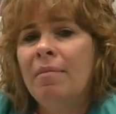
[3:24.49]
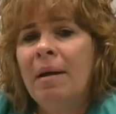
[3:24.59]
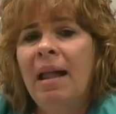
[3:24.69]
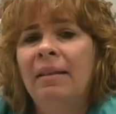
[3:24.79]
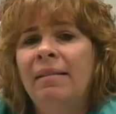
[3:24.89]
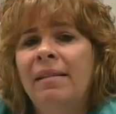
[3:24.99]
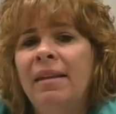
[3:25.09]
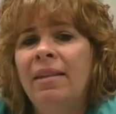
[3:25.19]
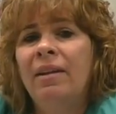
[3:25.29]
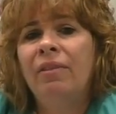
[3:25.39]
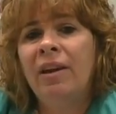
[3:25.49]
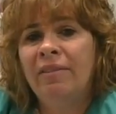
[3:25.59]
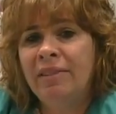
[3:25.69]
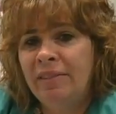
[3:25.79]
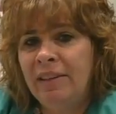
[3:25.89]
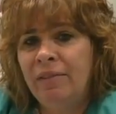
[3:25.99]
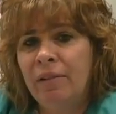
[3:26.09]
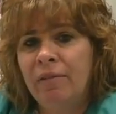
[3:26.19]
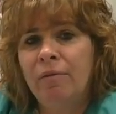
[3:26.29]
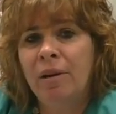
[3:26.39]
a policy that if you have a
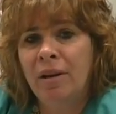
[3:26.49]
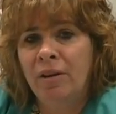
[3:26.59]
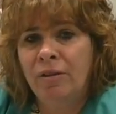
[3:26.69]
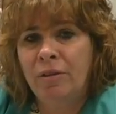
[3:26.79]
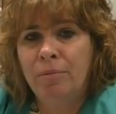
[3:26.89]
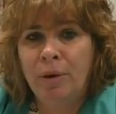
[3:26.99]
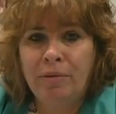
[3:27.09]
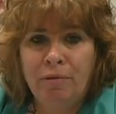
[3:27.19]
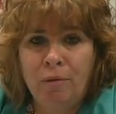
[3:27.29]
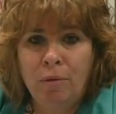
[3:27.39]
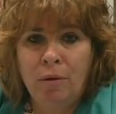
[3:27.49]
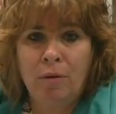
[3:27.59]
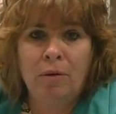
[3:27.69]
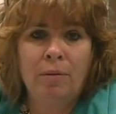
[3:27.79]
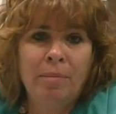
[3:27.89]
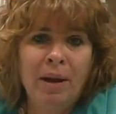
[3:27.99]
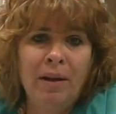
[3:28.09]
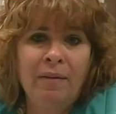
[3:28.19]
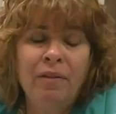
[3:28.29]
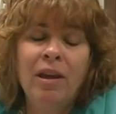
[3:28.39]
fever of 100.4 or
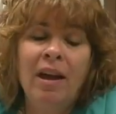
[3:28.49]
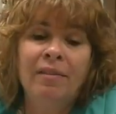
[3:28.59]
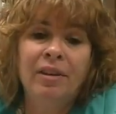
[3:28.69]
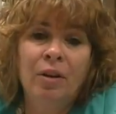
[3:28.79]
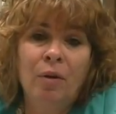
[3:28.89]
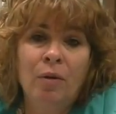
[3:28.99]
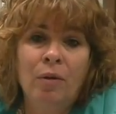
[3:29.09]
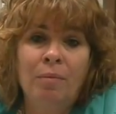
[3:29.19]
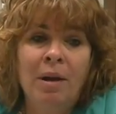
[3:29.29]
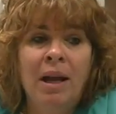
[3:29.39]
above, you have to go home.